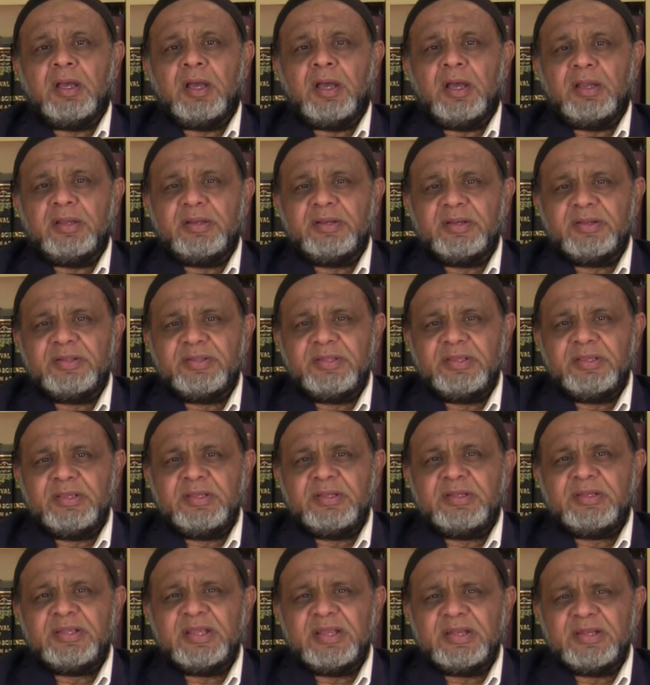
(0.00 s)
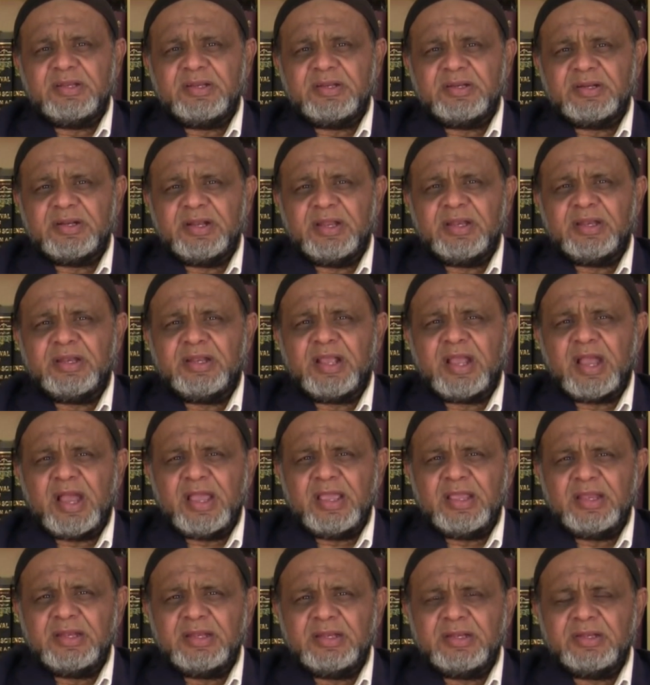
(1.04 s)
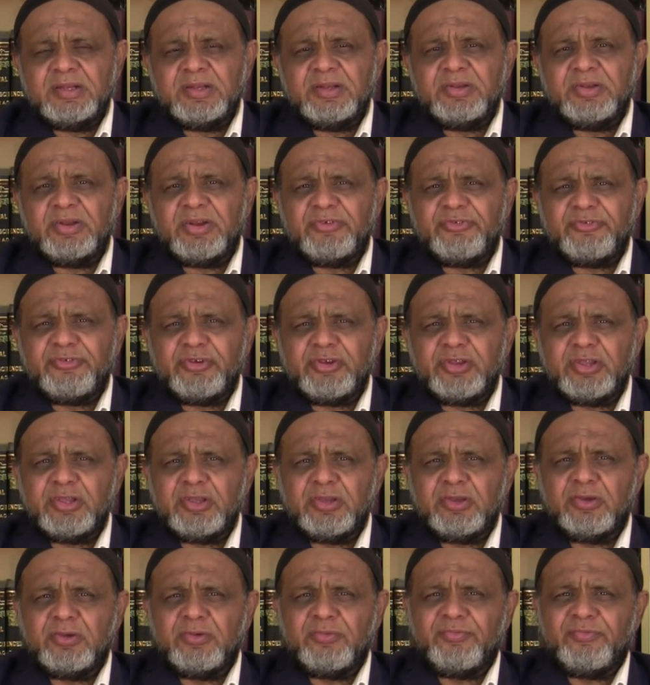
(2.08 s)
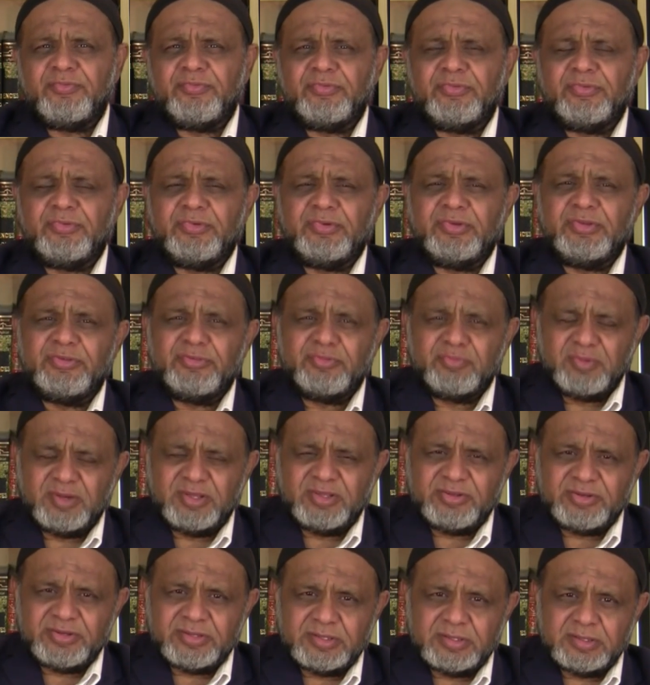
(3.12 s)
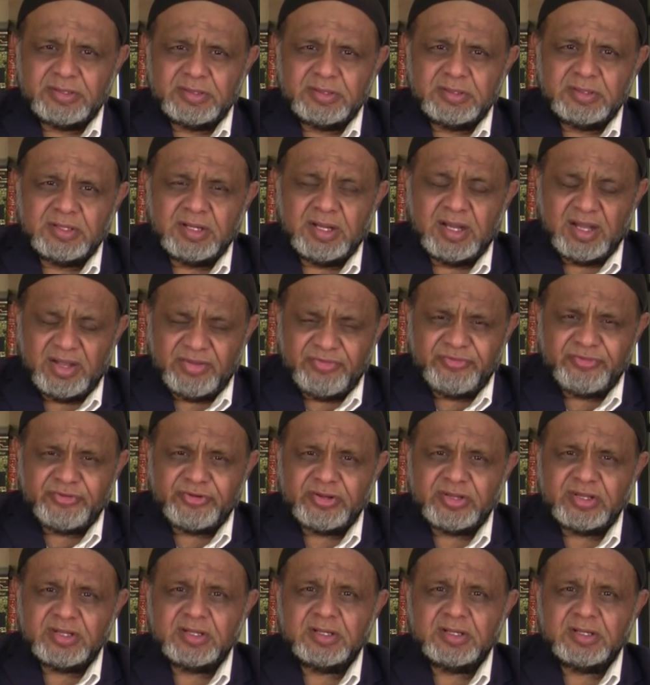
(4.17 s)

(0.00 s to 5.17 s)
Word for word: under the tender and kind nurturing of his mother, Hajra,